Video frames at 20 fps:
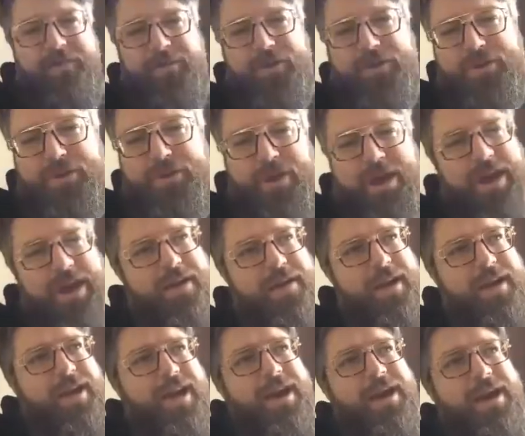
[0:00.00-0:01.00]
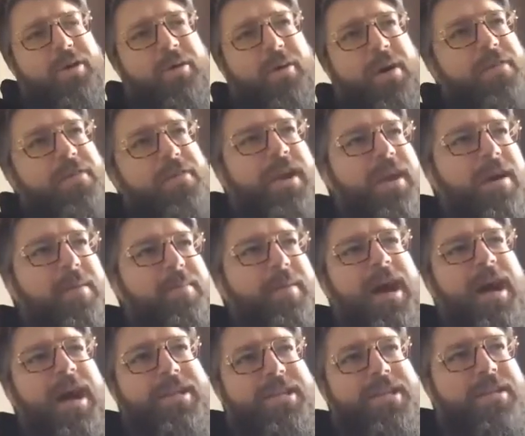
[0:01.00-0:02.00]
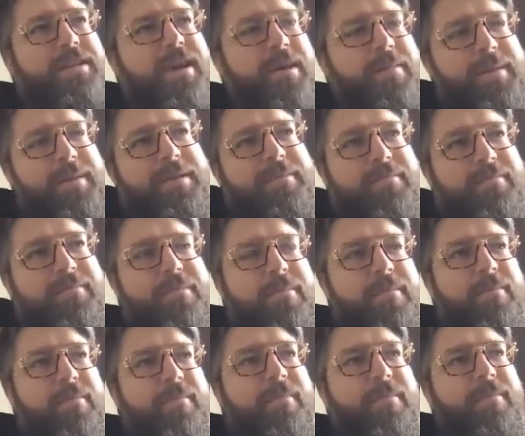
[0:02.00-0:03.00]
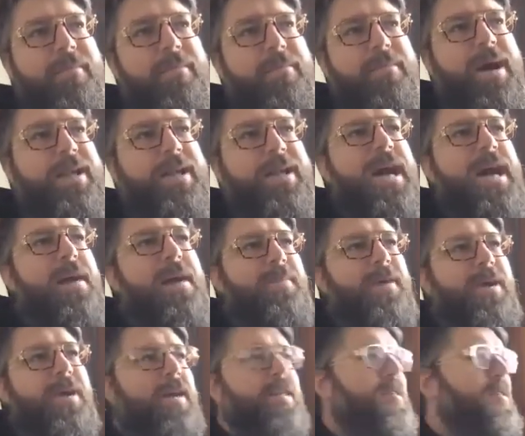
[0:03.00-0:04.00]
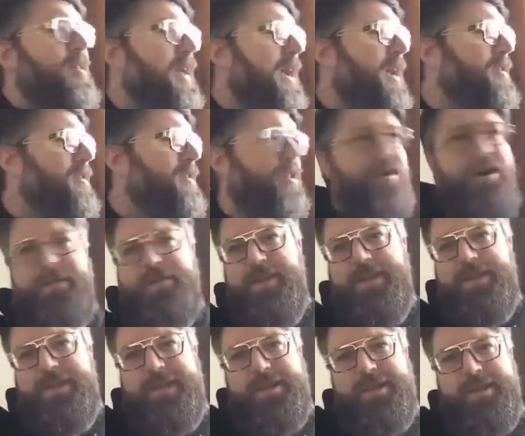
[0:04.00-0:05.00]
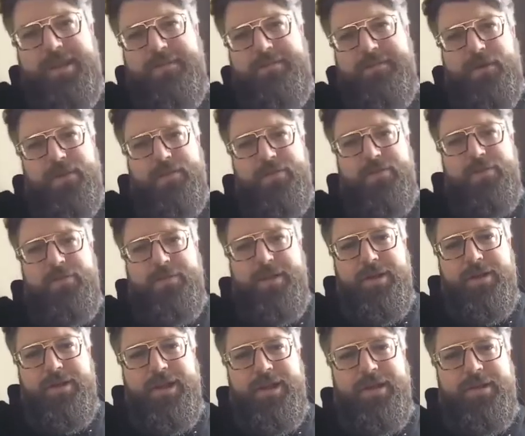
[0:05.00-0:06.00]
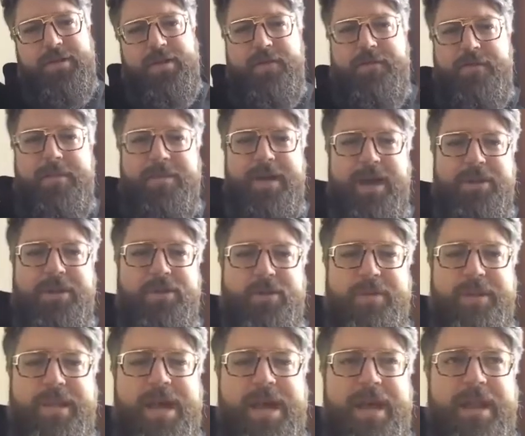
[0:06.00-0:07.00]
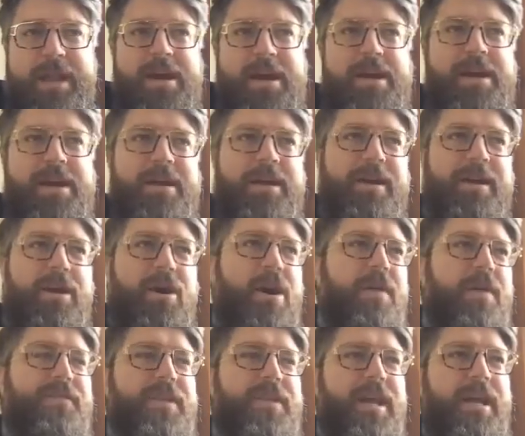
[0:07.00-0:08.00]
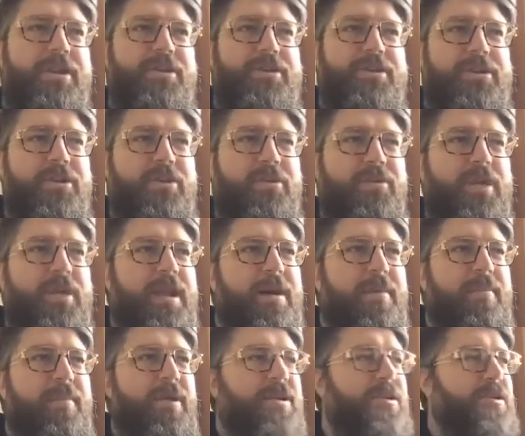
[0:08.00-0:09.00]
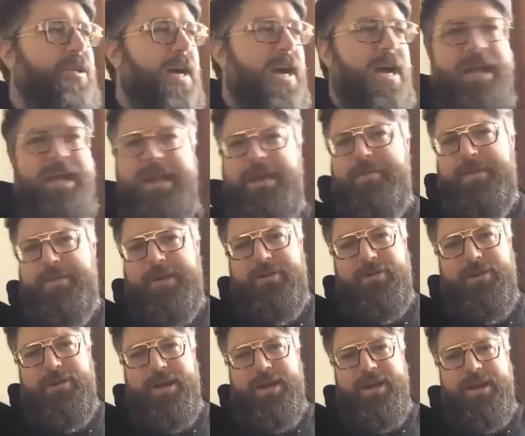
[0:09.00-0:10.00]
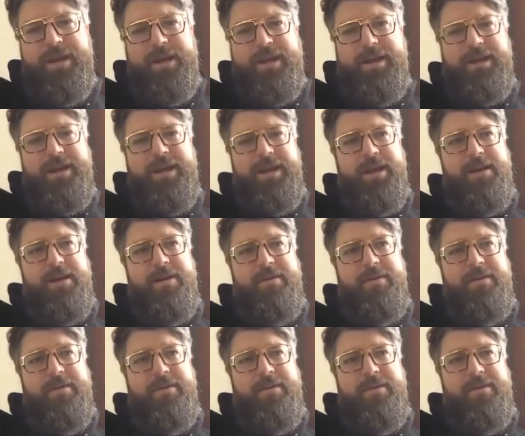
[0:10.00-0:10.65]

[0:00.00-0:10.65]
sure. Yeah. I don't know. I mean, my topic on stage is authenticity and vulnerability. So if I'm not doing that off stage too, then I'm a giant hypocrite. Mm-hmm.